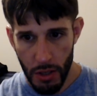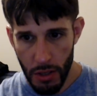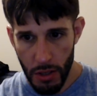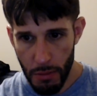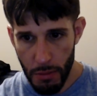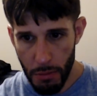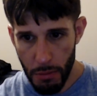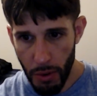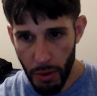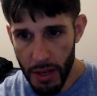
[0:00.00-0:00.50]

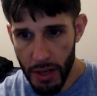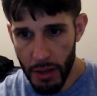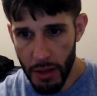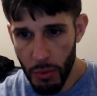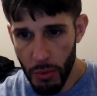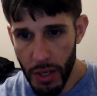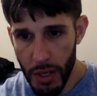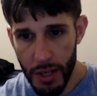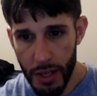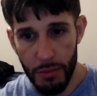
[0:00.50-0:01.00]
Brandon
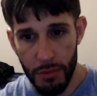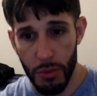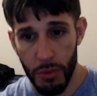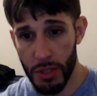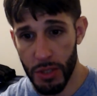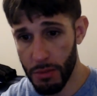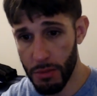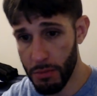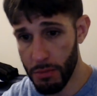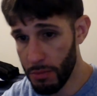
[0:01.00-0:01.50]
Weeden
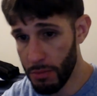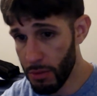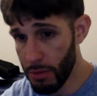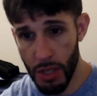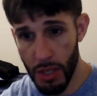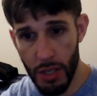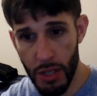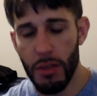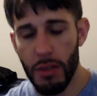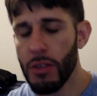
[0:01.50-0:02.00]

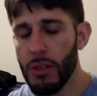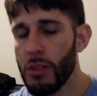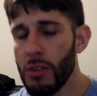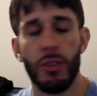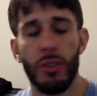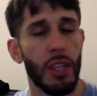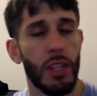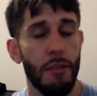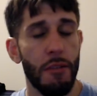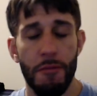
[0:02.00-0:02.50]

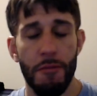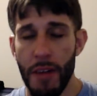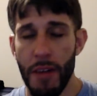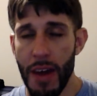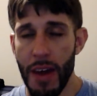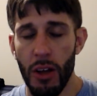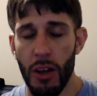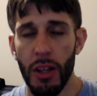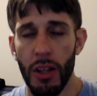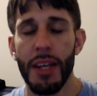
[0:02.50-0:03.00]
they
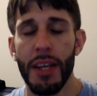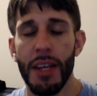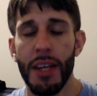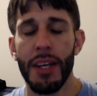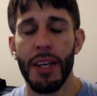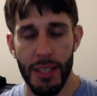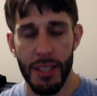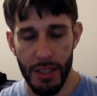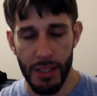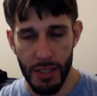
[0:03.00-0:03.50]
fail and they
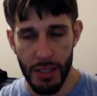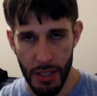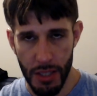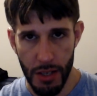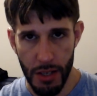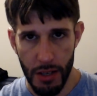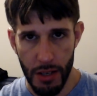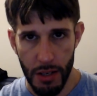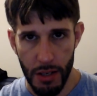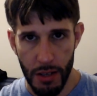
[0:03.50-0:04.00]
succeed.
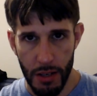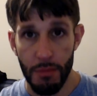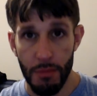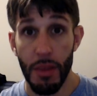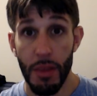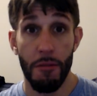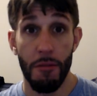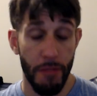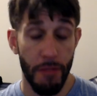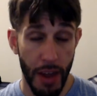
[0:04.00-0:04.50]
They
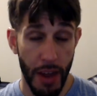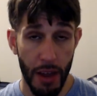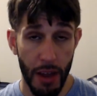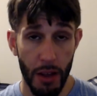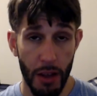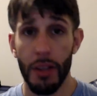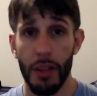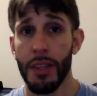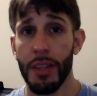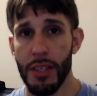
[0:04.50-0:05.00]
fail
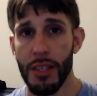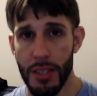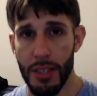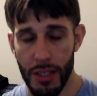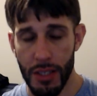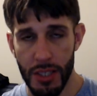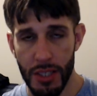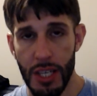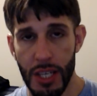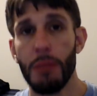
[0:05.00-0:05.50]
and they
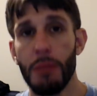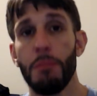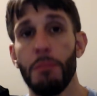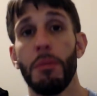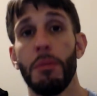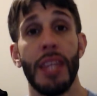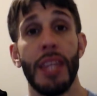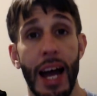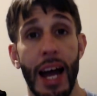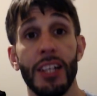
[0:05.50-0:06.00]
succeed, but
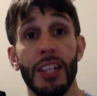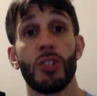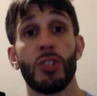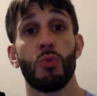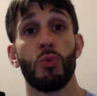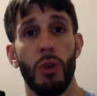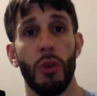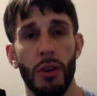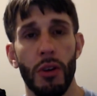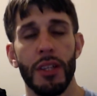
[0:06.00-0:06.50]
that's
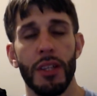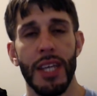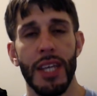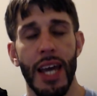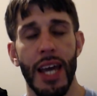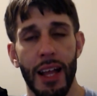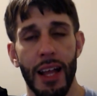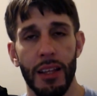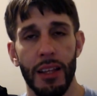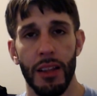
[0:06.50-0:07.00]
where the
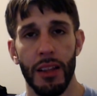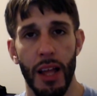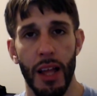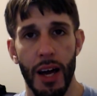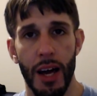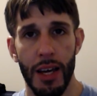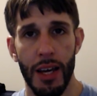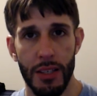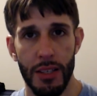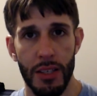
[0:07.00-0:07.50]
talent
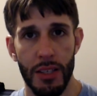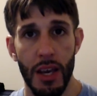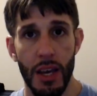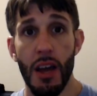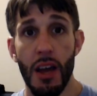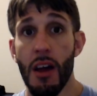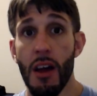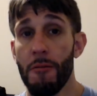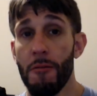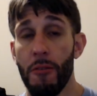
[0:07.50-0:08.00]
lies.
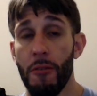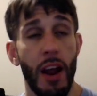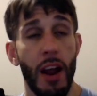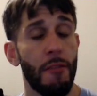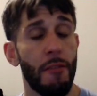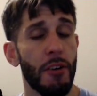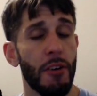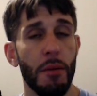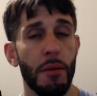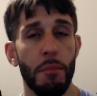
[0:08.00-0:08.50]
For
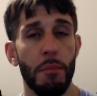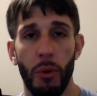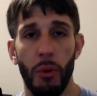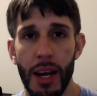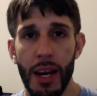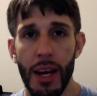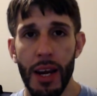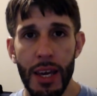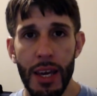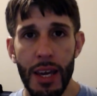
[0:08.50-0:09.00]
every
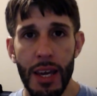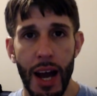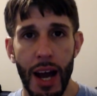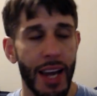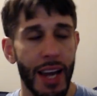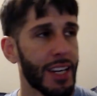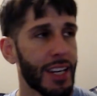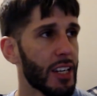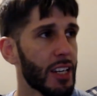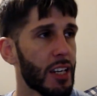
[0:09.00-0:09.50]
Brady, I
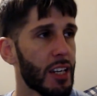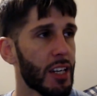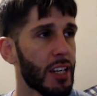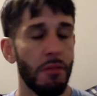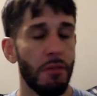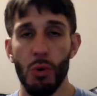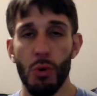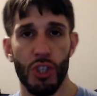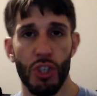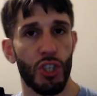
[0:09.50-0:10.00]
can give
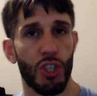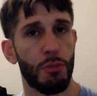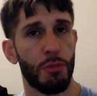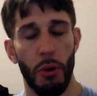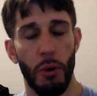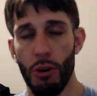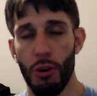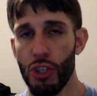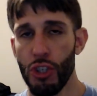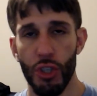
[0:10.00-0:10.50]
you a
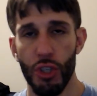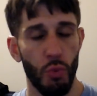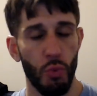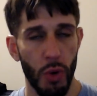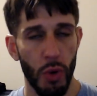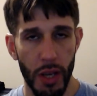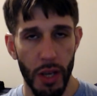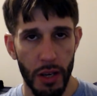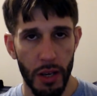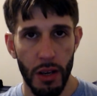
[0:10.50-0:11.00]
Spurgeon
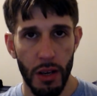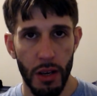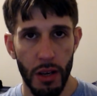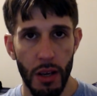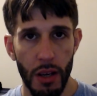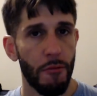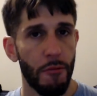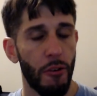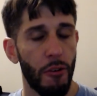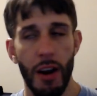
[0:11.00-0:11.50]
win.
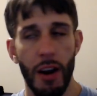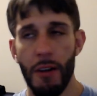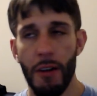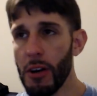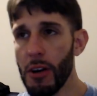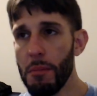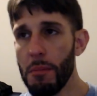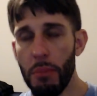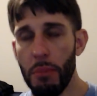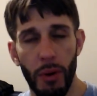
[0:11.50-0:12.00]
For
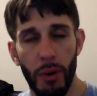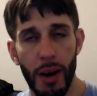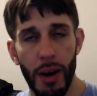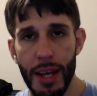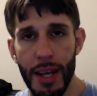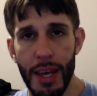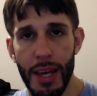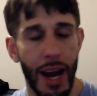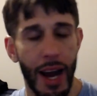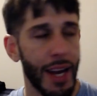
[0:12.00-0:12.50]
every
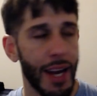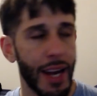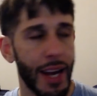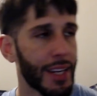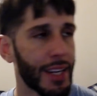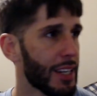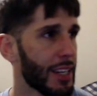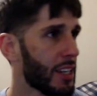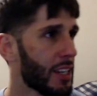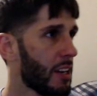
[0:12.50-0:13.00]
Brady, I
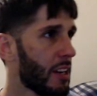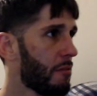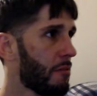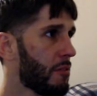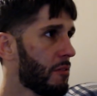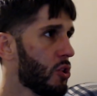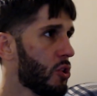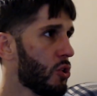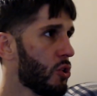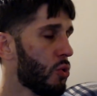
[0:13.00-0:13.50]
can give
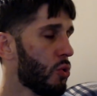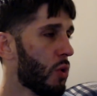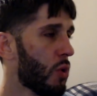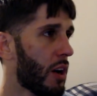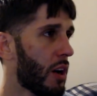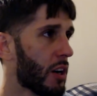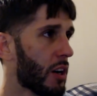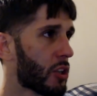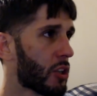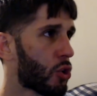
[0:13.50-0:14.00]
you
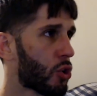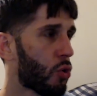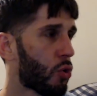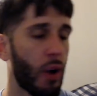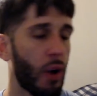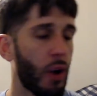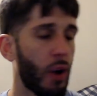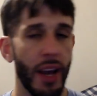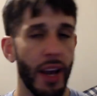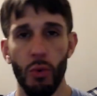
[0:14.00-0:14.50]
a
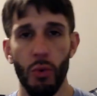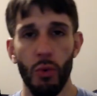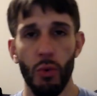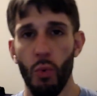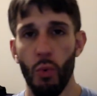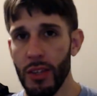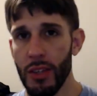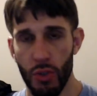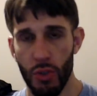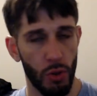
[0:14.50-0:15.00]
Craig
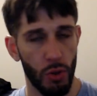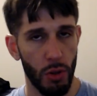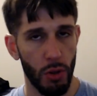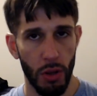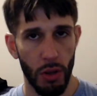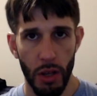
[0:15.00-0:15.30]
Wenzel